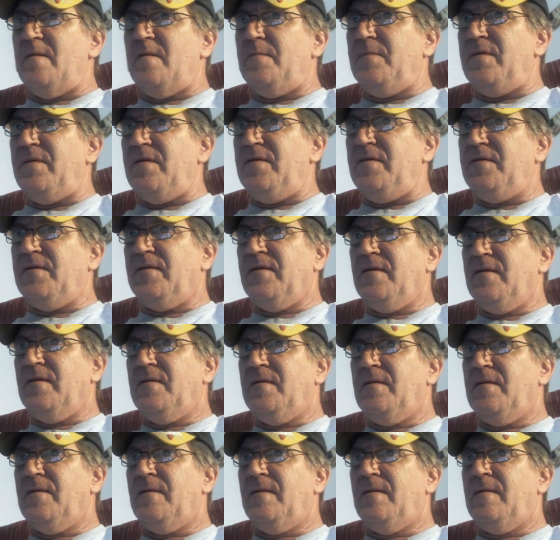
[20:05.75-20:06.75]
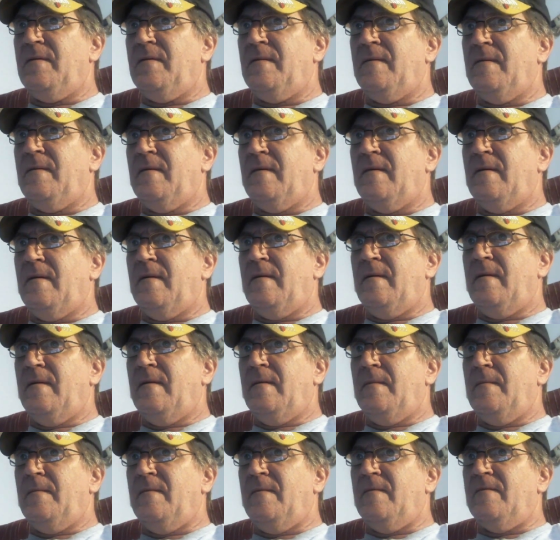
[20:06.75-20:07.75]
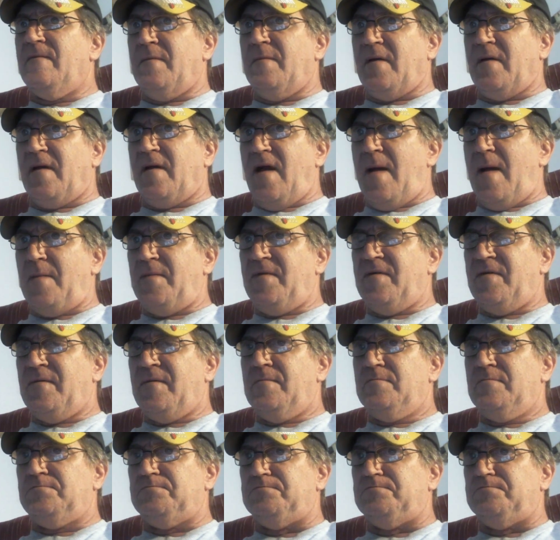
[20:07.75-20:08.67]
abuse from the cops.